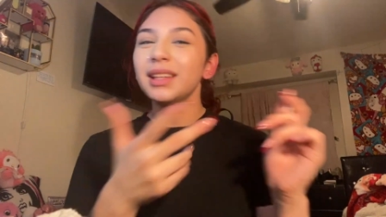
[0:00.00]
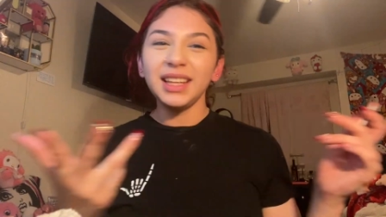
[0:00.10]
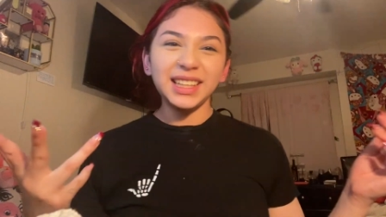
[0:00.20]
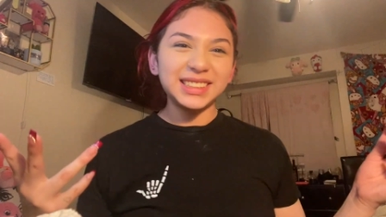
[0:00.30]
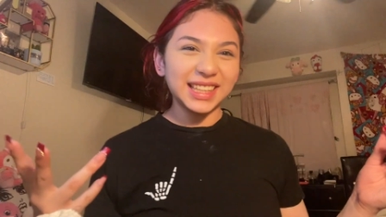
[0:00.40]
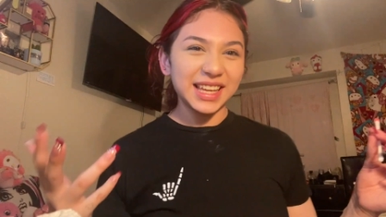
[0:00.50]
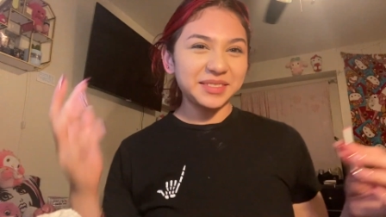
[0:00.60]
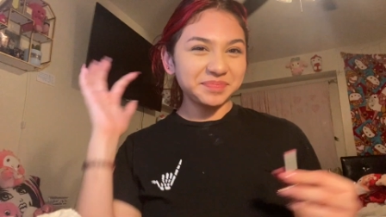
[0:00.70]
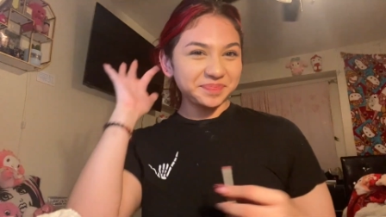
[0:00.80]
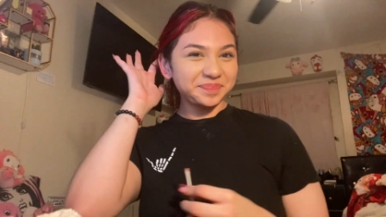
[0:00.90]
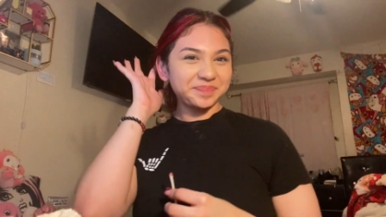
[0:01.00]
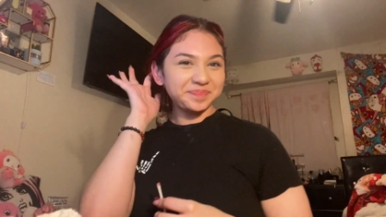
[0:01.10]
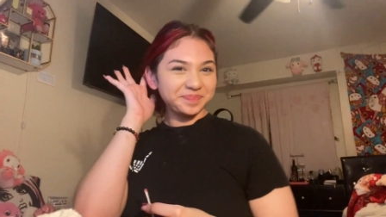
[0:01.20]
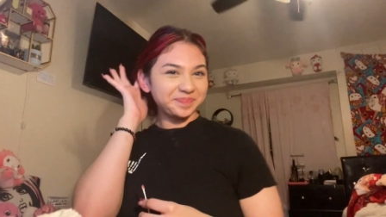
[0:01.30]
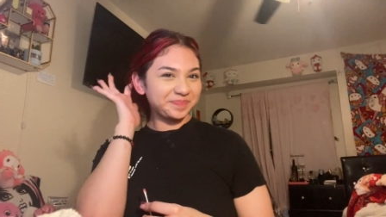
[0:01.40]
That's it.
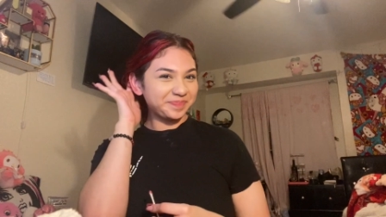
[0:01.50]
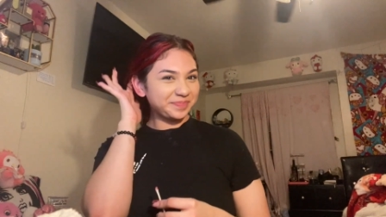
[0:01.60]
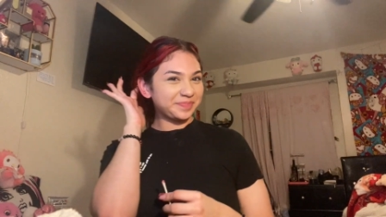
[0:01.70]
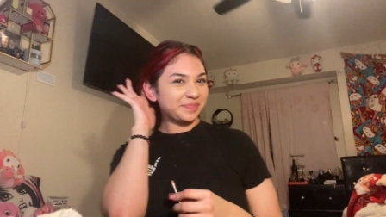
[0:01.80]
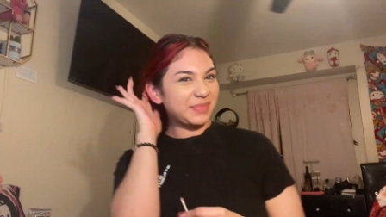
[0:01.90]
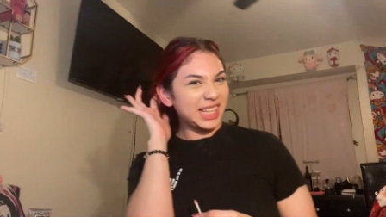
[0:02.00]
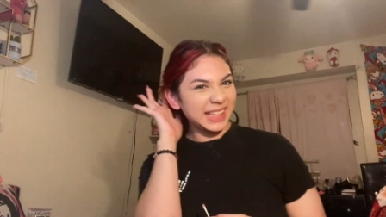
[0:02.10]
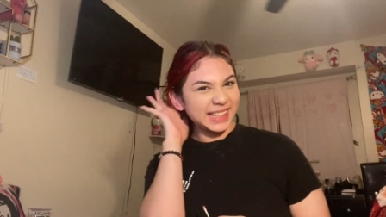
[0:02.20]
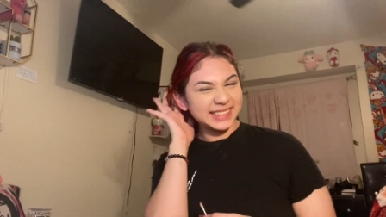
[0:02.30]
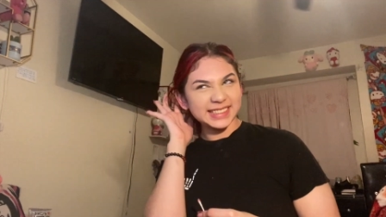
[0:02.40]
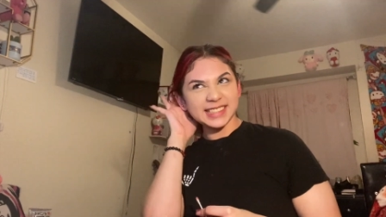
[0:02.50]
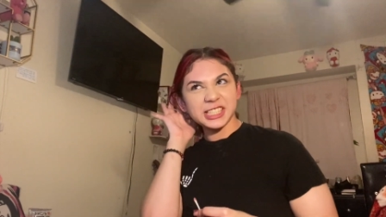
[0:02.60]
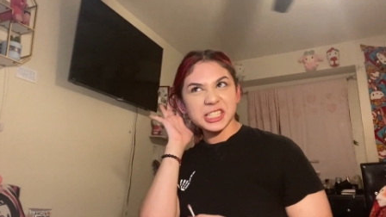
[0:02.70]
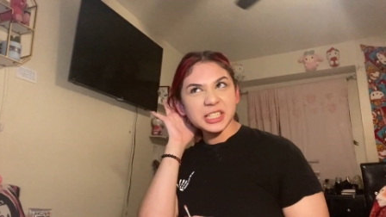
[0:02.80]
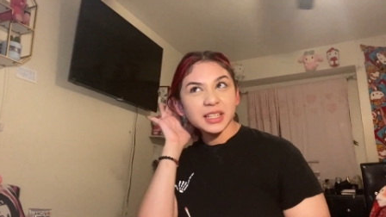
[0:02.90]
My nice is
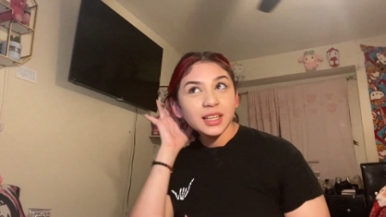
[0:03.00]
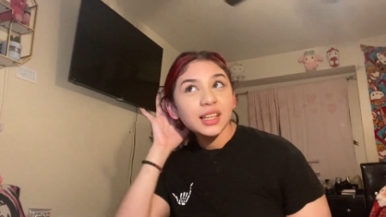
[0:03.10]
itching.